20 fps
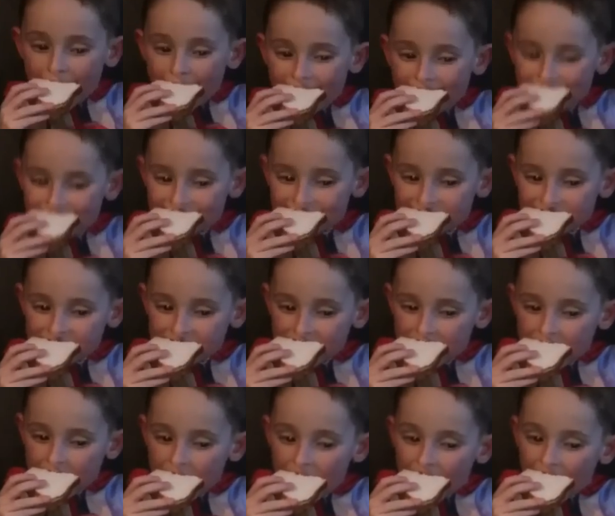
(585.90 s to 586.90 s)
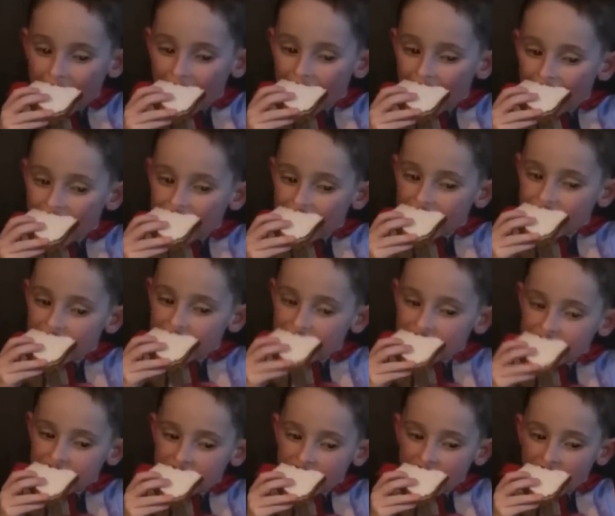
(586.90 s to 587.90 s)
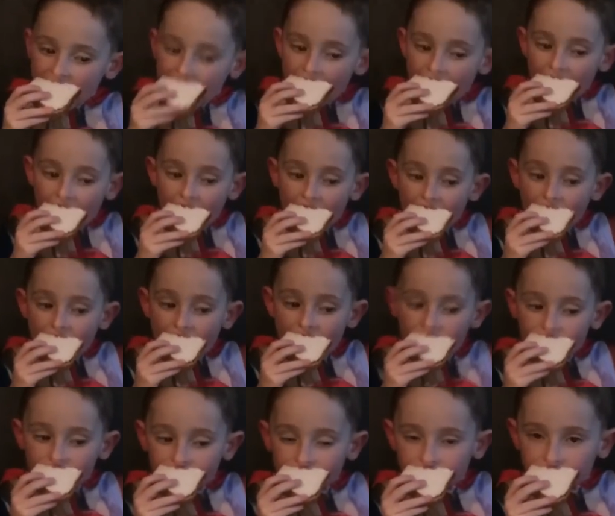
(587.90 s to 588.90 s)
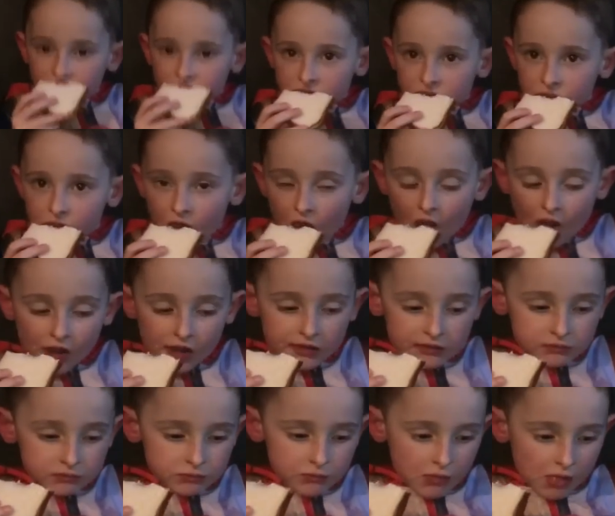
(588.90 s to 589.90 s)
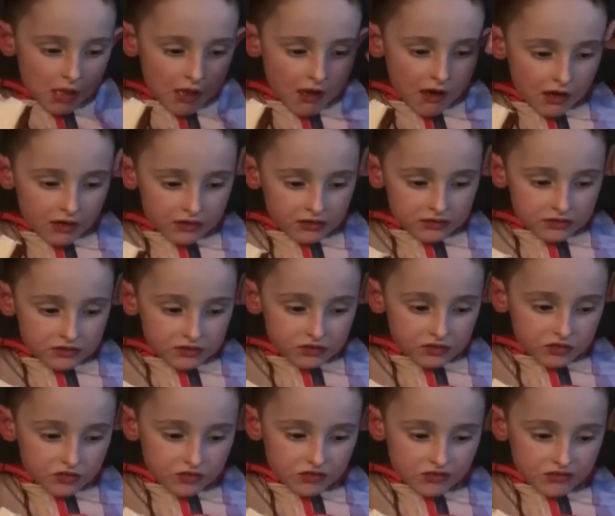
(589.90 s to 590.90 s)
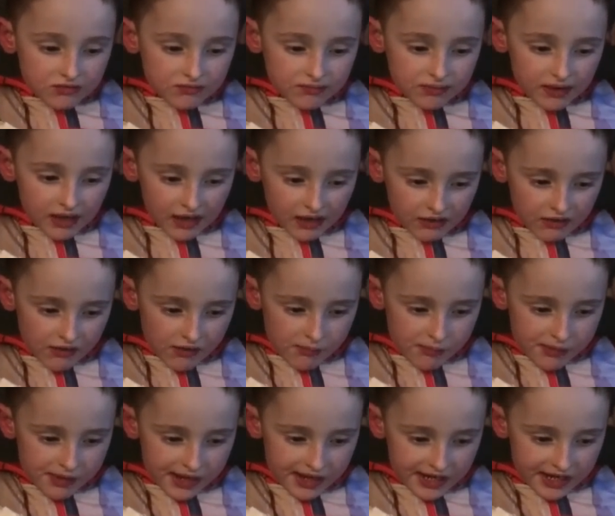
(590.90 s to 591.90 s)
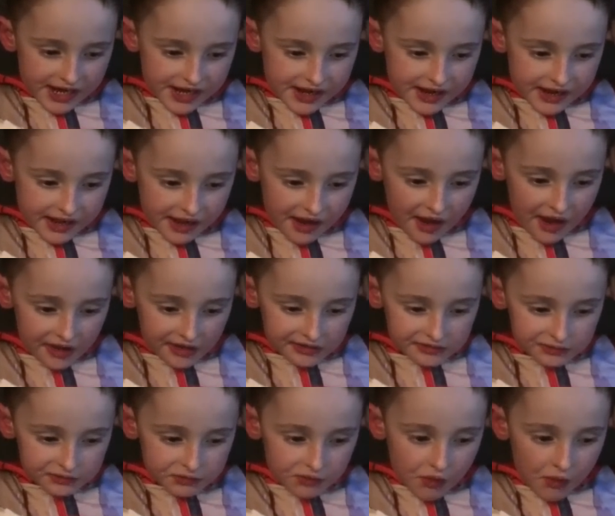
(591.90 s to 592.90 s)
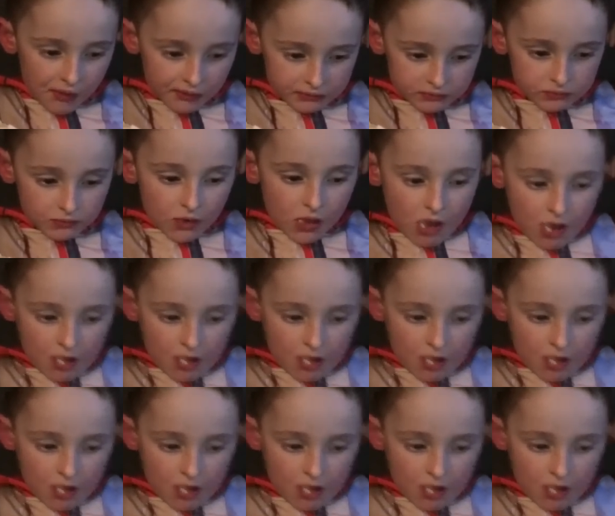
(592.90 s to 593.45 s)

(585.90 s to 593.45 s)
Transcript: These guys are having their tea, just having a sandwich and a packet of crisps. What you got in your sandwich, Liam? Tuna paste. Tuna paste?